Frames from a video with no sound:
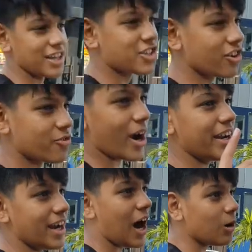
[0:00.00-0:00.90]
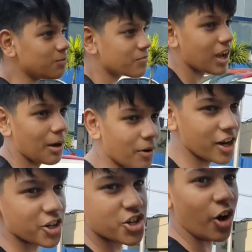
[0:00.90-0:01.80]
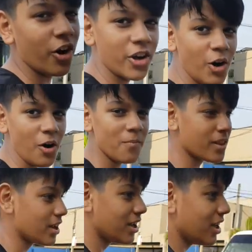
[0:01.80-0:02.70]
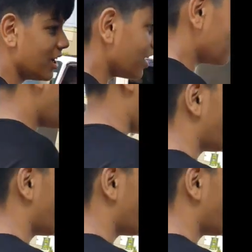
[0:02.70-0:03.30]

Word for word: So right now, I'm gonna show you my